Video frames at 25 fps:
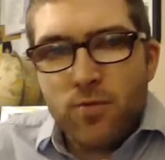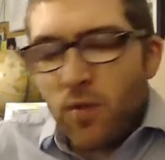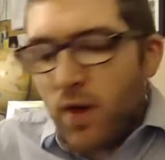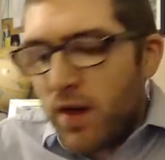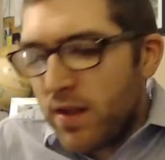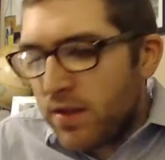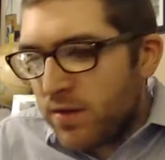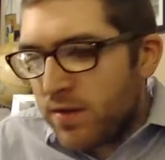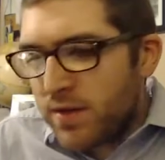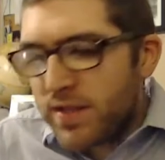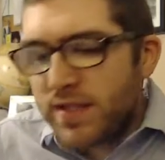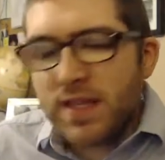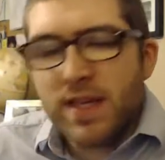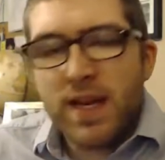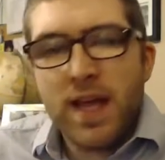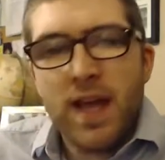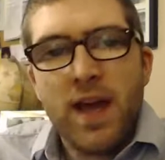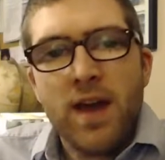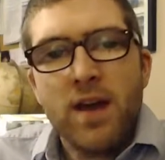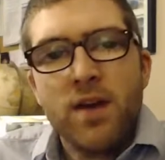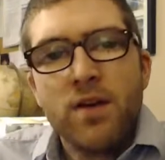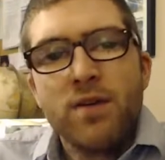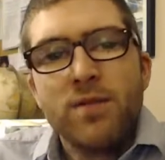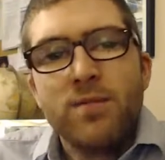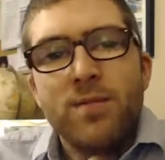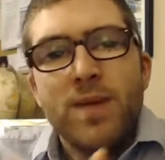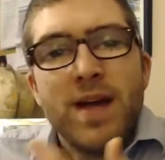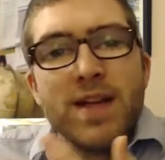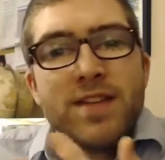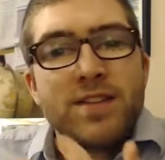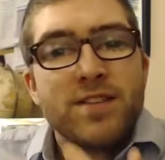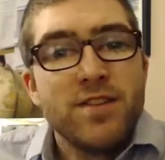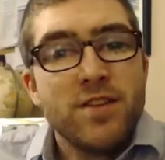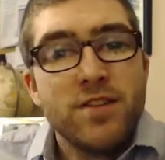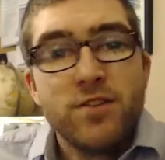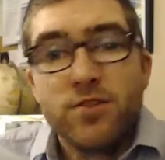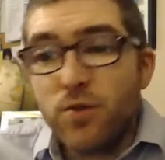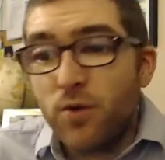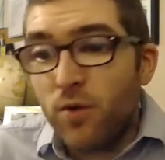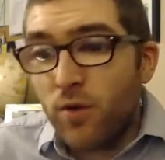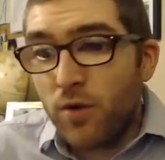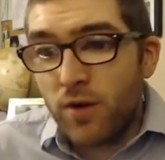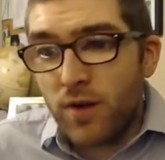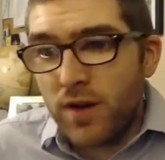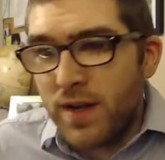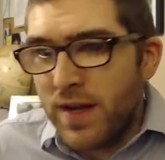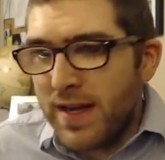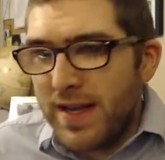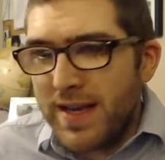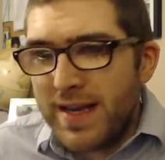whether it's an error message
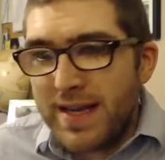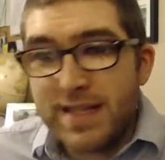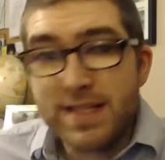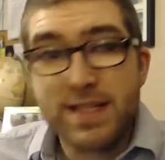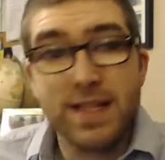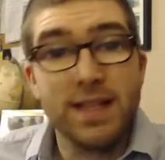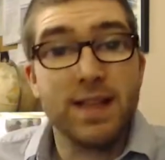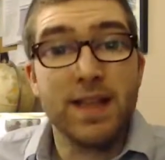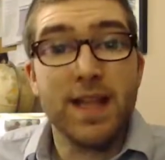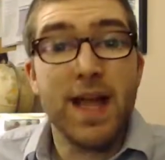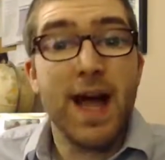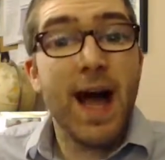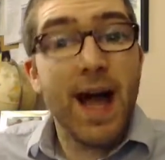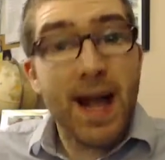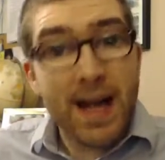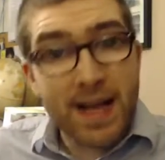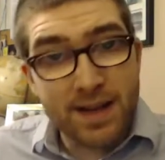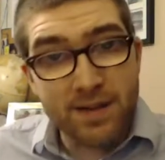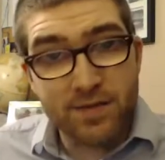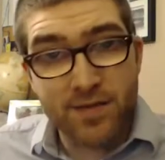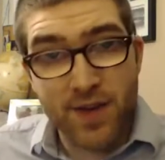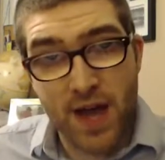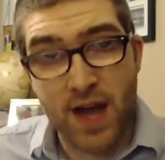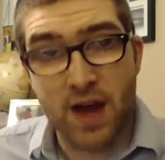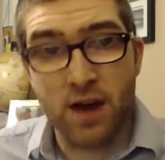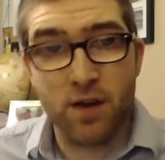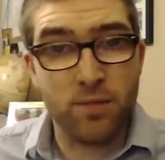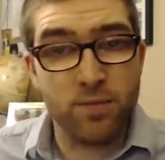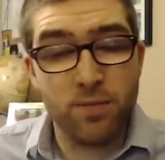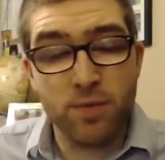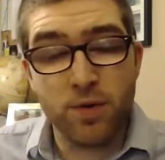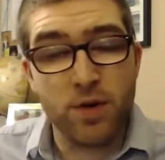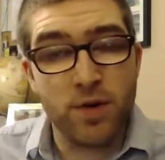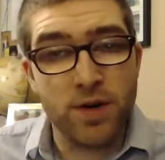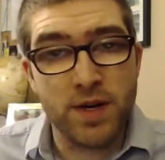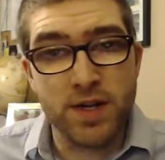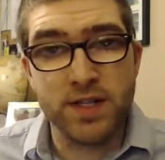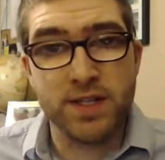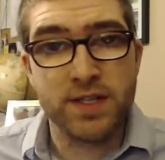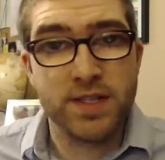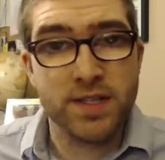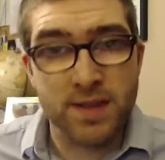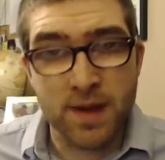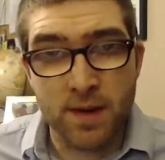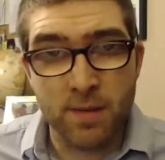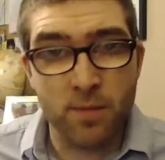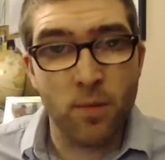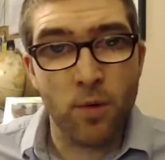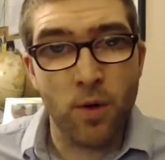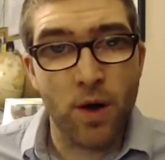or it's a lack of output in
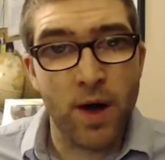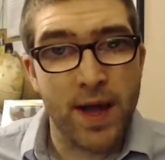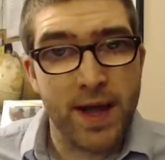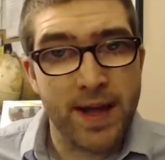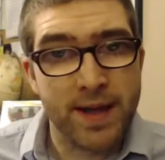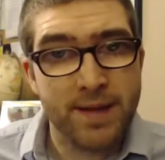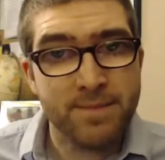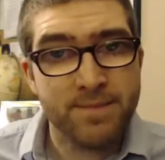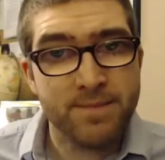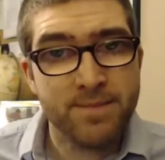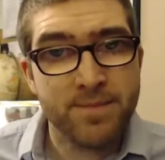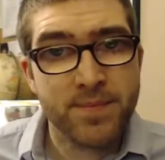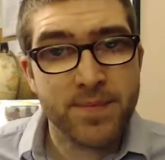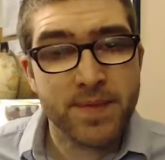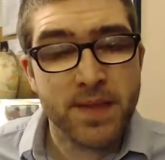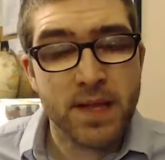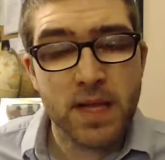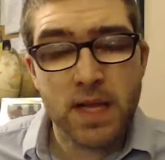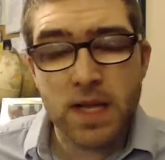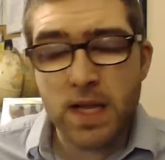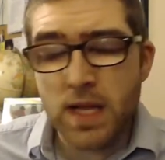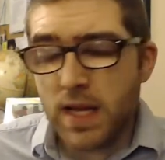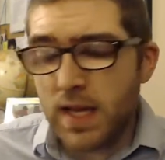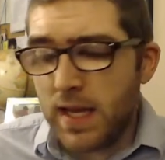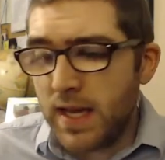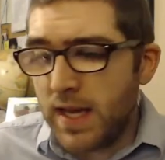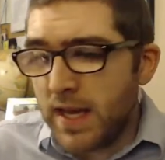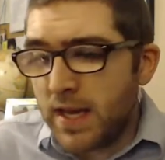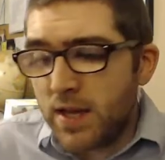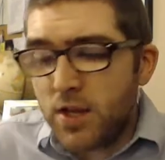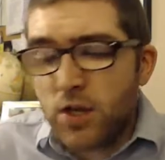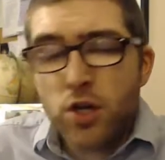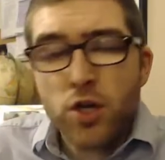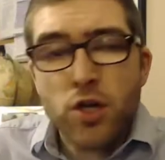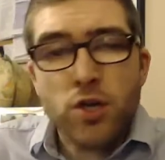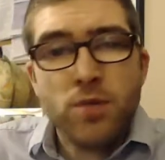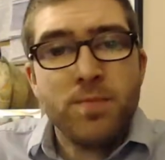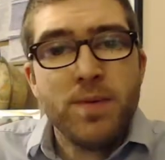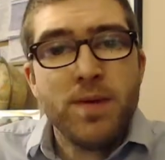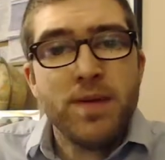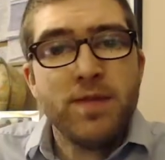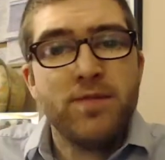some way. It could be